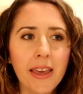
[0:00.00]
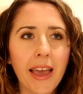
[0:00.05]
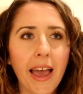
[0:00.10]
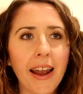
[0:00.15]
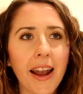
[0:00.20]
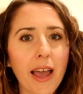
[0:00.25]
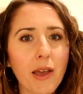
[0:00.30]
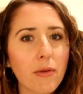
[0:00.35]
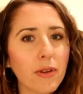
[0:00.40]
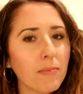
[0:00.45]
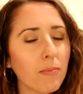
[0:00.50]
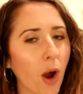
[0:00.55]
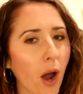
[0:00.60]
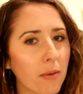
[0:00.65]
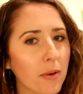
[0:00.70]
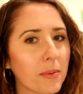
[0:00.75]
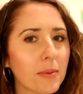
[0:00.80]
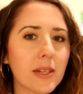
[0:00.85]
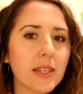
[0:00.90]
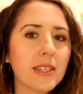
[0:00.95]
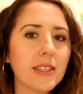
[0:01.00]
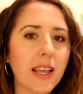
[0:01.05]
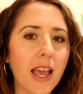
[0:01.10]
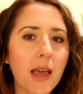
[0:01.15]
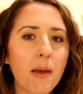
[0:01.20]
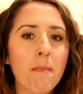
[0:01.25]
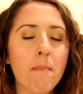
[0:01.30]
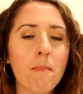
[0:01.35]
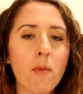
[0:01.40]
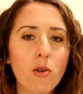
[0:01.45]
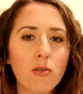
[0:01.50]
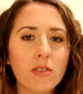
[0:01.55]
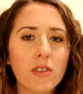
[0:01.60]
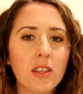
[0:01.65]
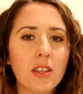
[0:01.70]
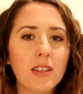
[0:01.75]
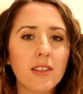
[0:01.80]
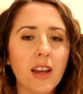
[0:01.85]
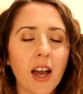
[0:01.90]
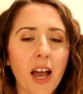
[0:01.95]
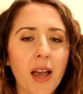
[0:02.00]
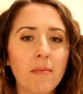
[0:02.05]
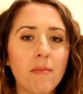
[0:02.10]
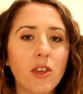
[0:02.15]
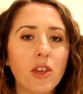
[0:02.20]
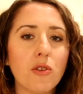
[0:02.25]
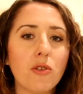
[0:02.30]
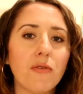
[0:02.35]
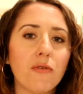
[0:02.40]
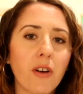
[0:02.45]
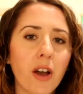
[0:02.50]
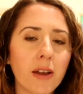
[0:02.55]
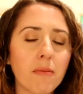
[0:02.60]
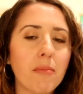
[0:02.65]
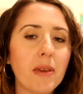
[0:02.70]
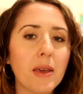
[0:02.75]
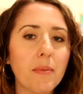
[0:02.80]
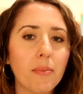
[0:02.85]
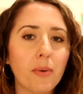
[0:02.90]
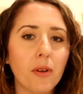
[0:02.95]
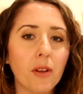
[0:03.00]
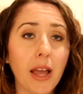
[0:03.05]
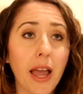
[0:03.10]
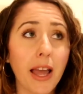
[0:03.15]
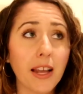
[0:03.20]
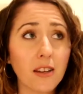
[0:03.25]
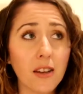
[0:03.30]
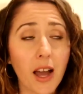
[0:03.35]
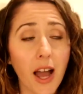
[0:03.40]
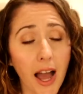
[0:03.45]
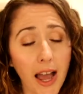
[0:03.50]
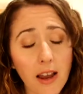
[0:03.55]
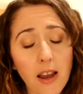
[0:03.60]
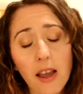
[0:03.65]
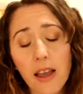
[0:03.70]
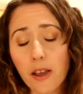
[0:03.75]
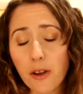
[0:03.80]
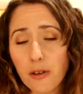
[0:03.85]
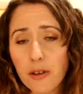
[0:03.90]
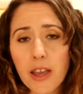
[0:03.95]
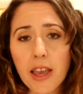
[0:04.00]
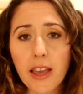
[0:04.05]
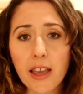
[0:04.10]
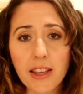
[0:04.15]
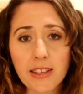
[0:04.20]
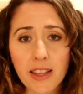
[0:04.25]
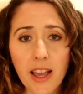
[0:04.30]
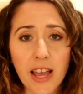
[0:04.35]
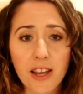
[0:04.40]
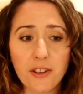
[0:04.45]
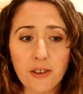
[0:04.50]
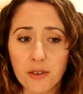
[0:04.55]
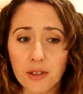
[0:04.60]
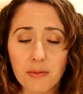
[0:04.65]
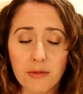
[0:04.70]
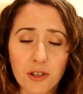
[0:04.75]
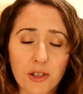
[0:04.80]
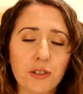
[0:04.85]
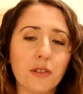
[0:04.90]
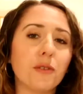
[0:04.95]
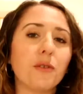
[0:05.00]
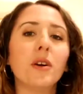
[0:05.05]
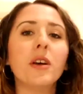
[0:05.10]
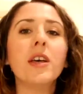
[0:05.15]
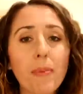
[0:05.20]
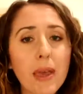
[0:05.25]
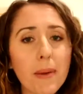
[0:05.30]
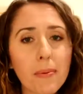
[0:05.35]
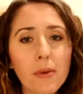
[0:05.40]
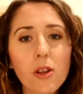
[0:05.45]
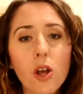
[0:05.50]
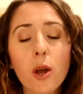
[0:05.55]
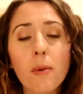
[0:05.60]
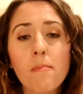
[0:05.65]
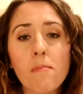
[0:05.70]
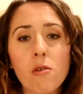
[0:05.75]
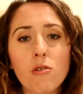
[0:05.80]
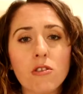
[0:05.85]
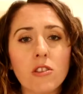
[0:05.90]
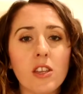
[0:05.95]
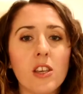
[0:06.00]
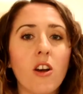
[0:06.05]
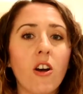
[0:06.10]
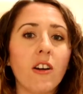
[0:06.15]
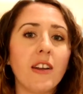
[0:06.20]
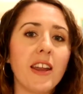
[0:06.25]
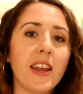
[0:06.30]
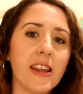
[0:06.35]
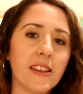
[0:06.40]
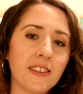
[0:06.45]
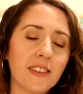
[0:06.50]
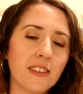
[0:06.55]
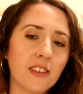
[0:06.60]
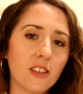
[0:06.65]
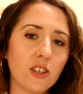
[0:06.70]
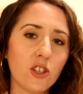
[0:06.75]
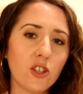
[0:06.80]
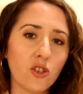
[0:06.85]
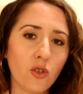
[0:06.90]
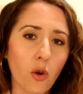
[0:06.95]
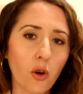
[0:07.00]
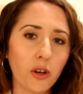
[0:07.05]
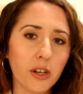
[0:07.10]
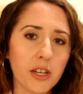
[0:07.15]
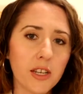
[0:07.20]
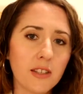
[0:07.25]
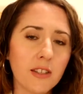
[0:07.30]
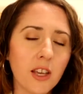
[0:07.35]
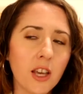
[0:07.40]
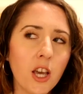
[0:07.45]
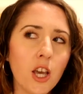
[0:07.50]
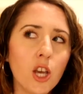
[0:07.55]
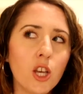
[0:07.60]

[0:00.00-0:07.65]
and I would probably say most of the time you'd find people, and I agree because I do it too, people are mostly on Insta stories.